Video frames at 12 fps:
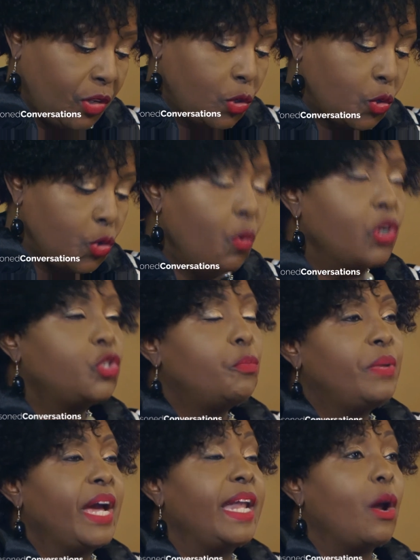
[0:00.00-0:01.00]
So you want to
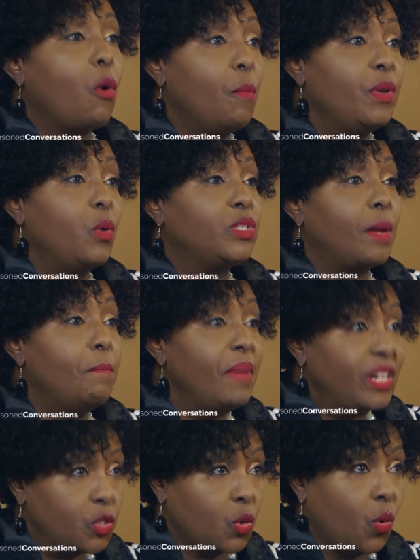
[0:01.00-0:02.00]
be a Naomi who's a
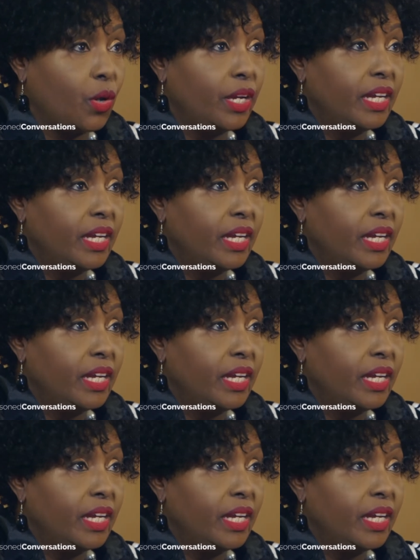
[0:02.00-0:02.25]
mentor